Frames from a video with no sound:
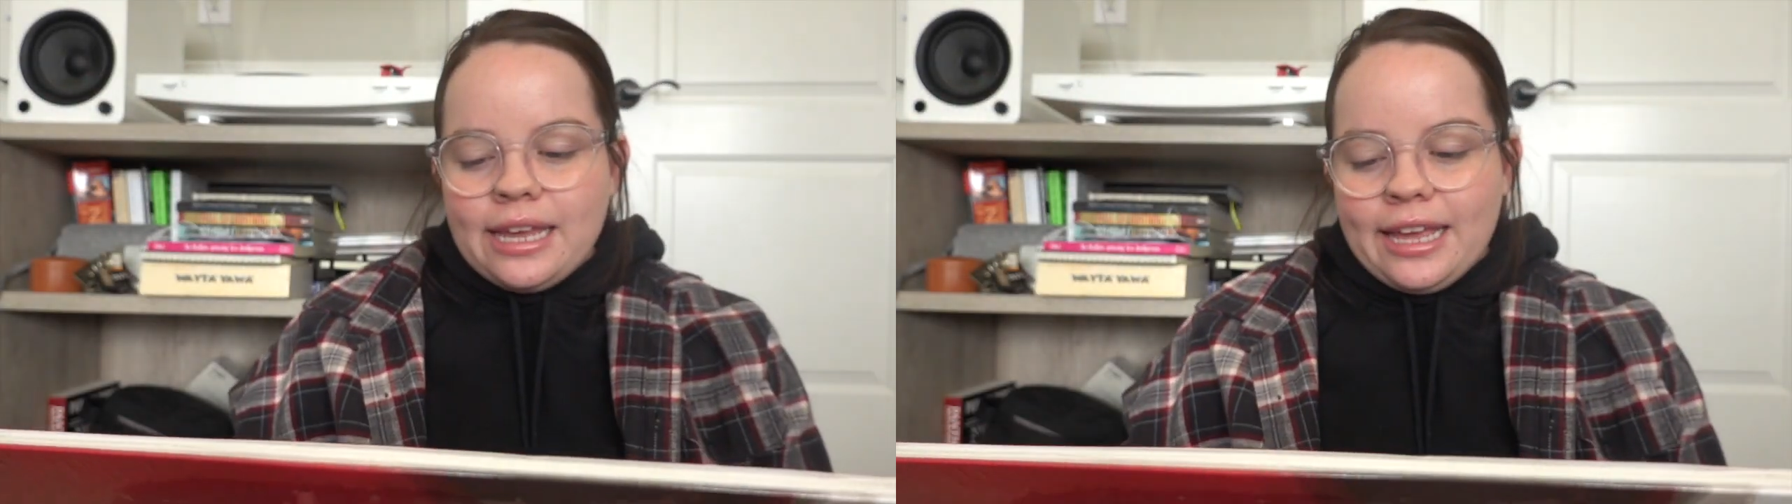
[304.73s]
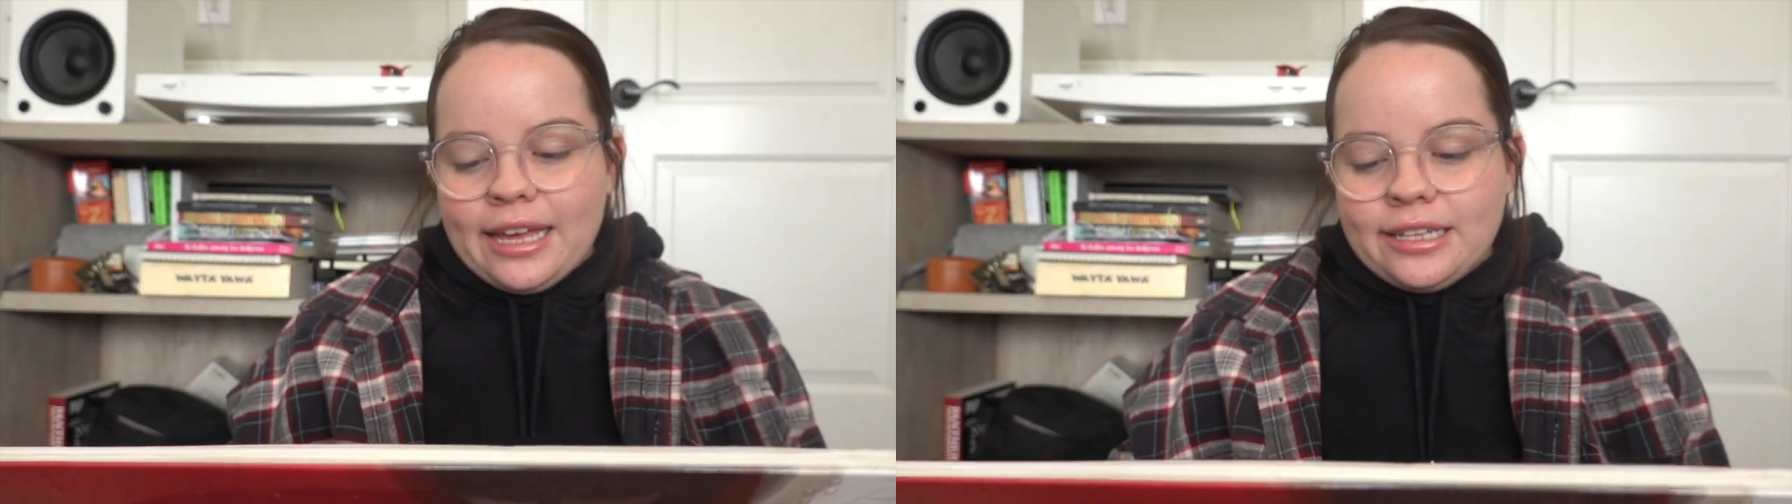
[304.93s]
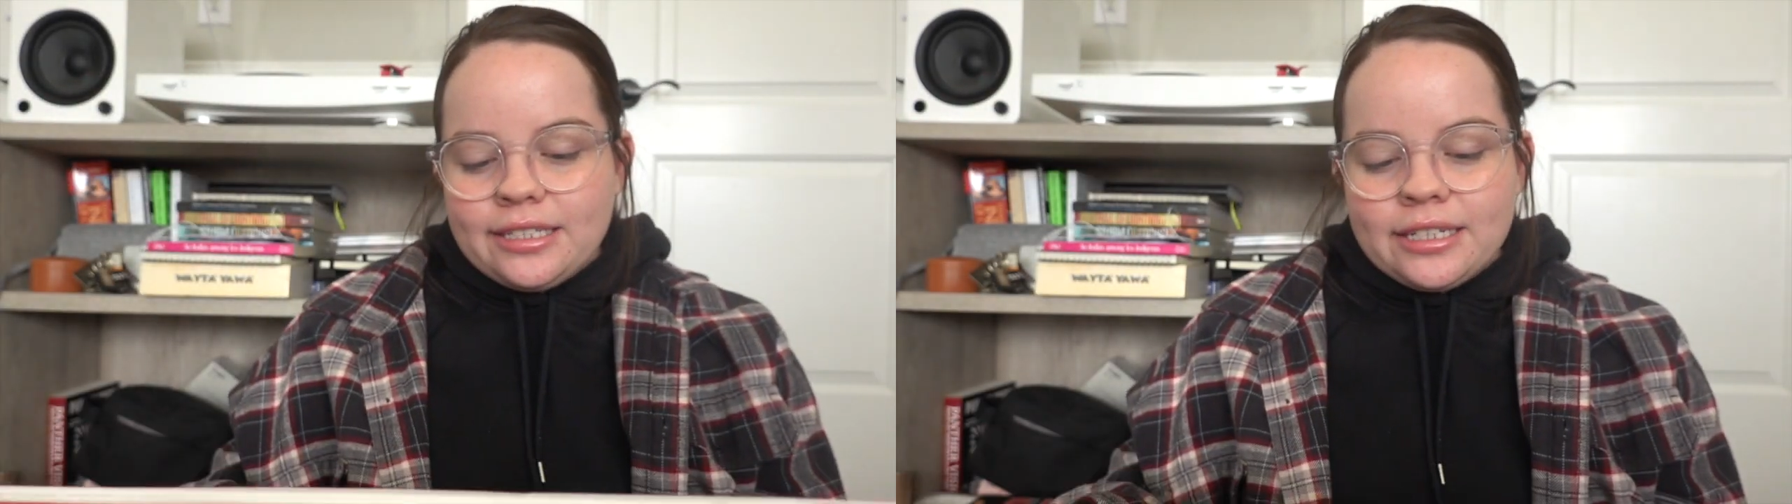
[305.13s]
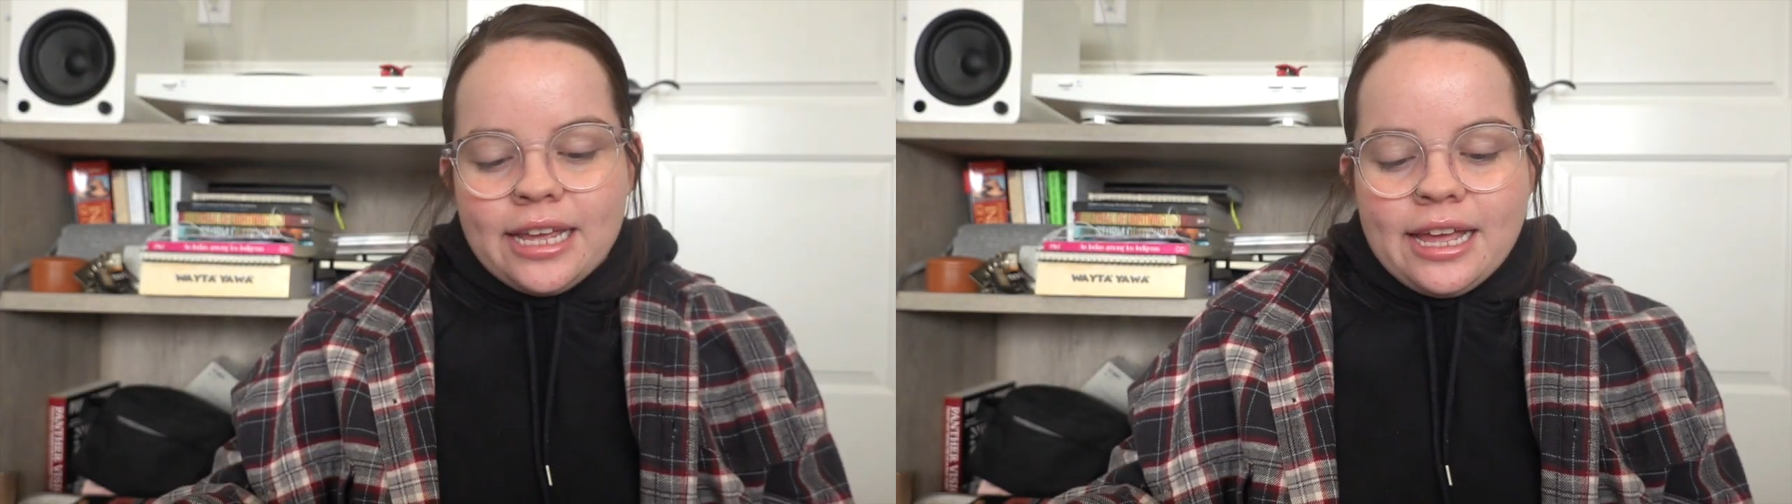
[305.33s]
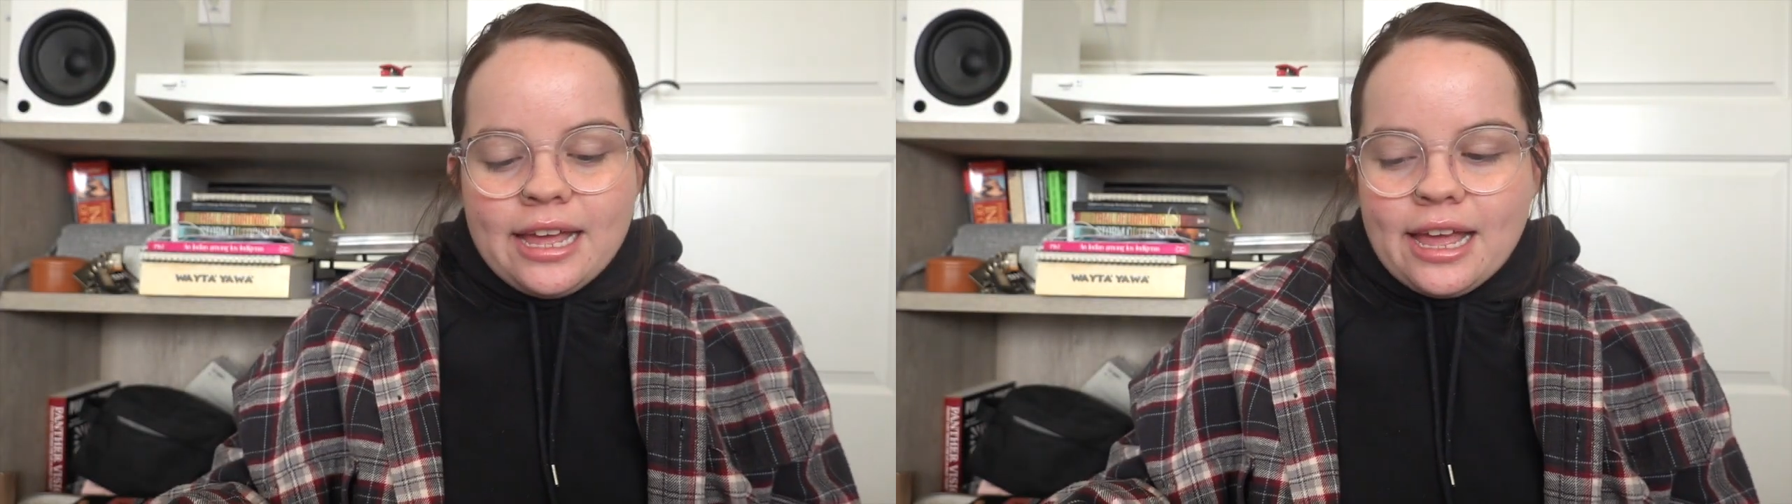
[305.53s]
And
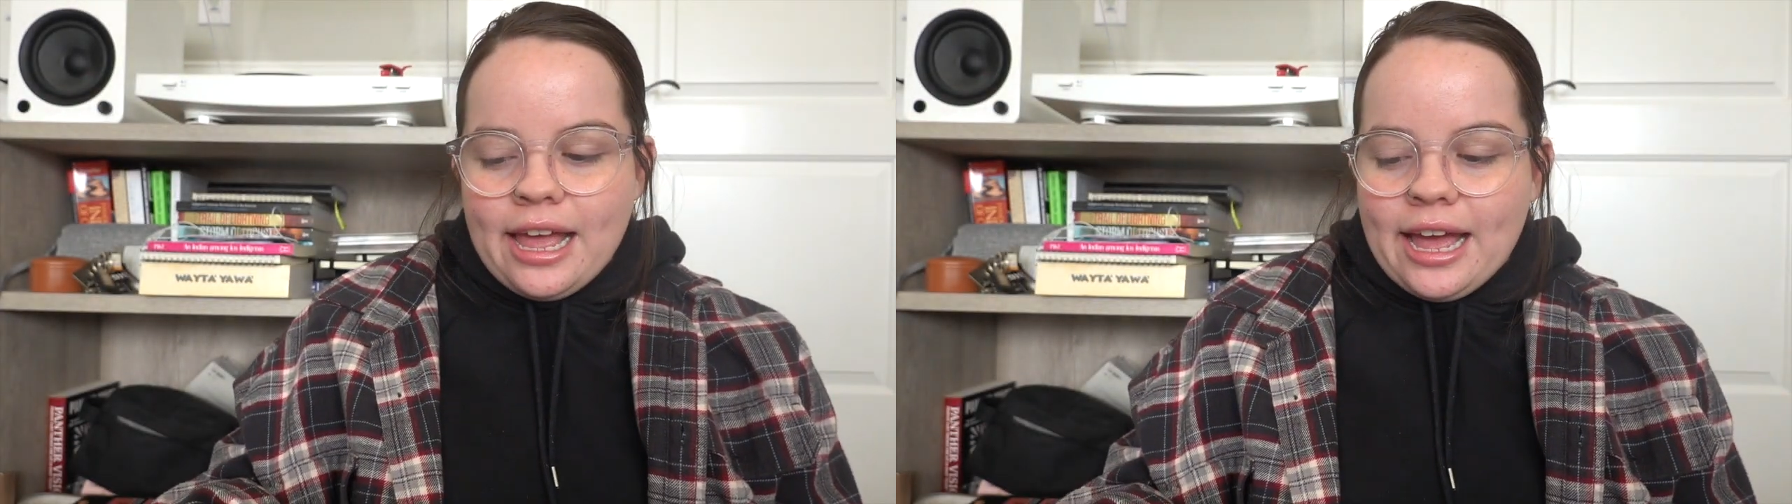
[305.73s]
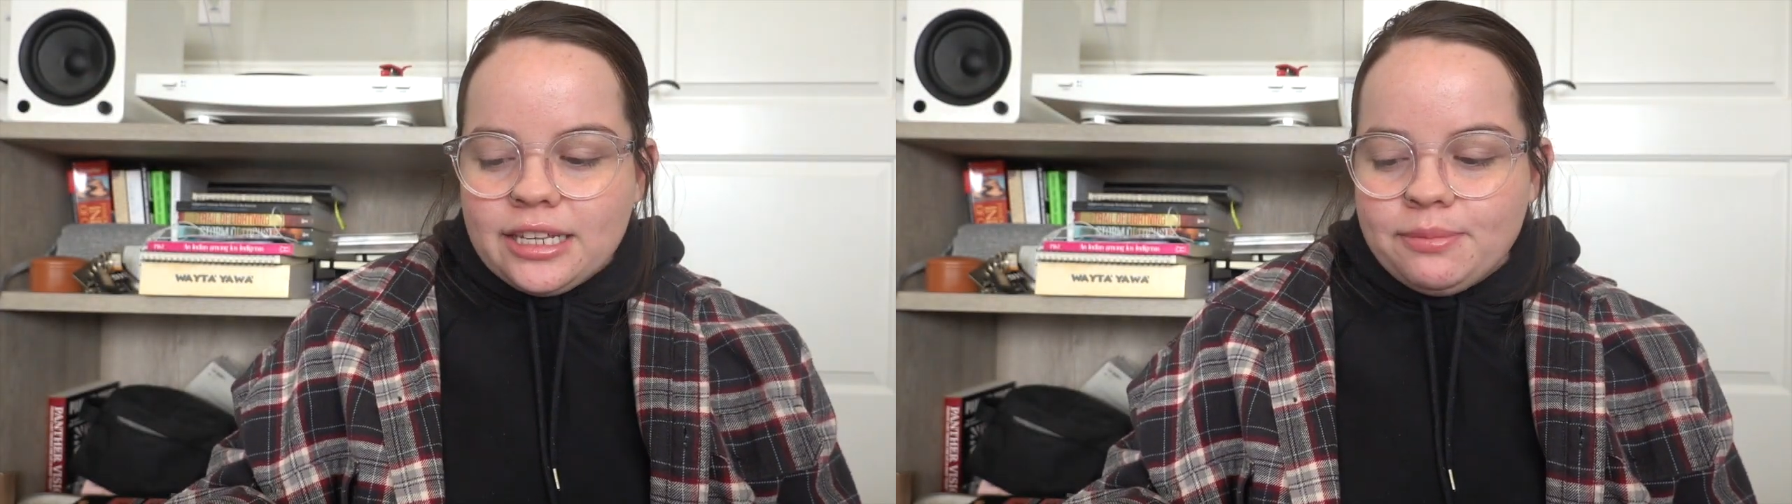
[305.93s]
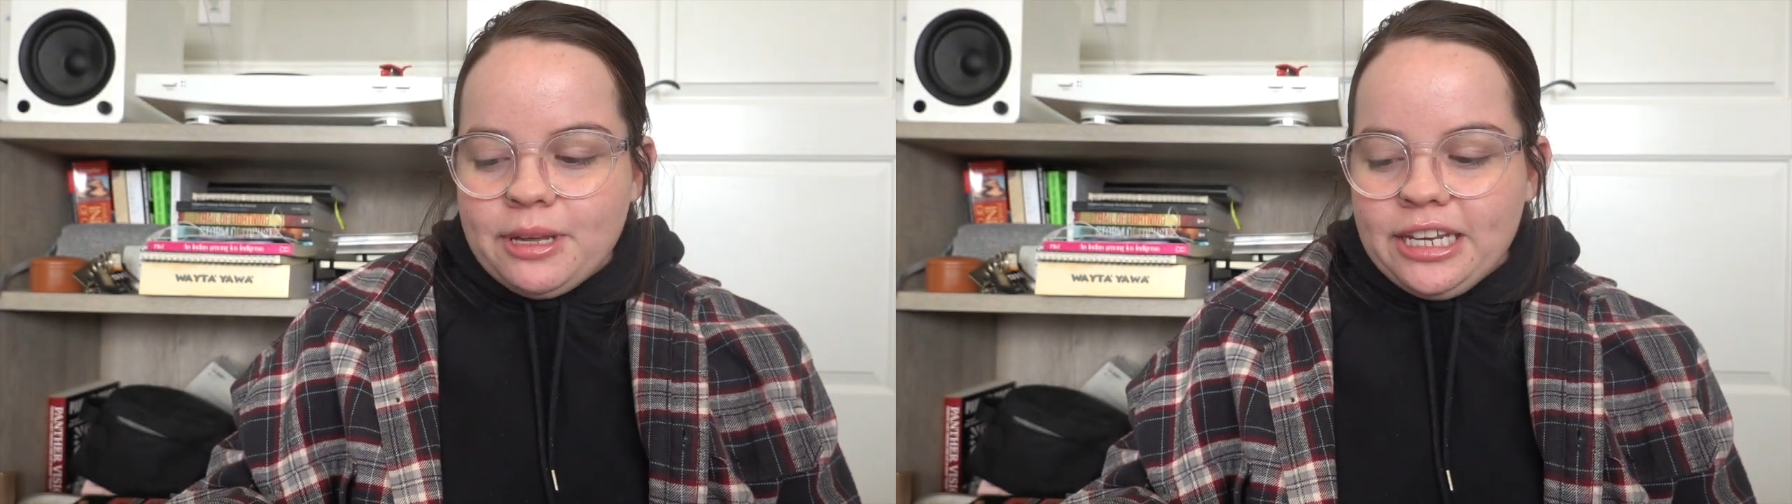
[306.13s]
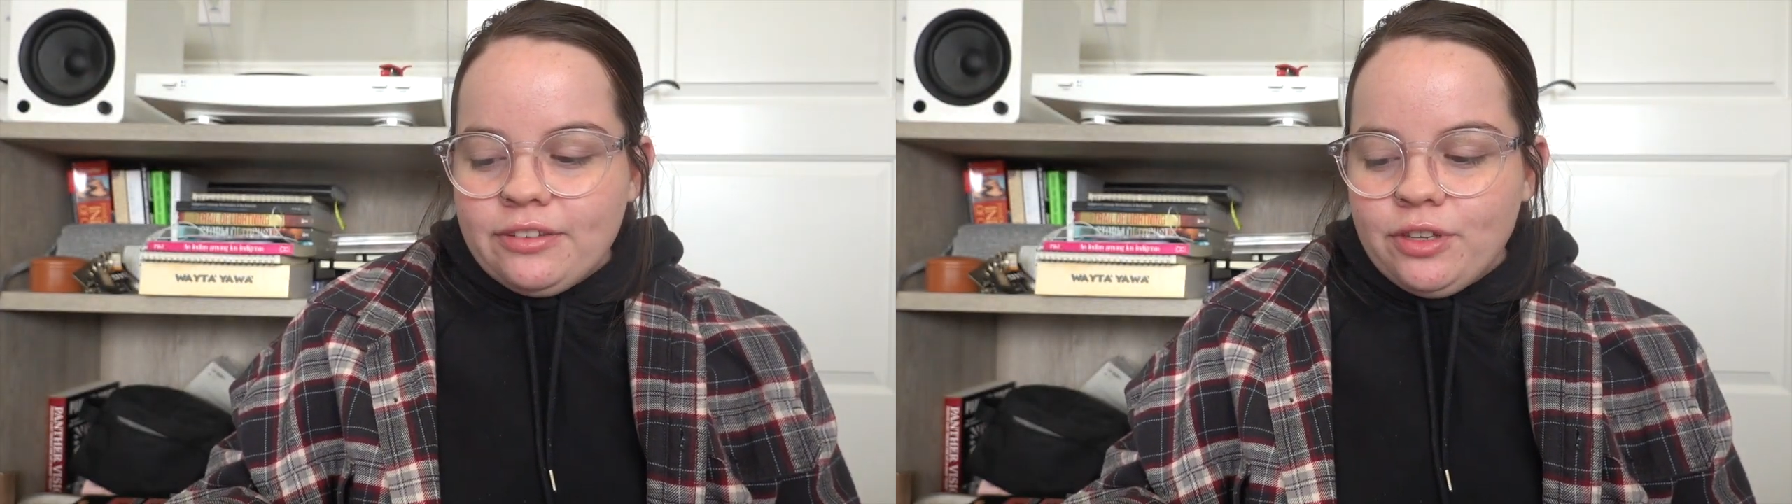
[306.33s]
as many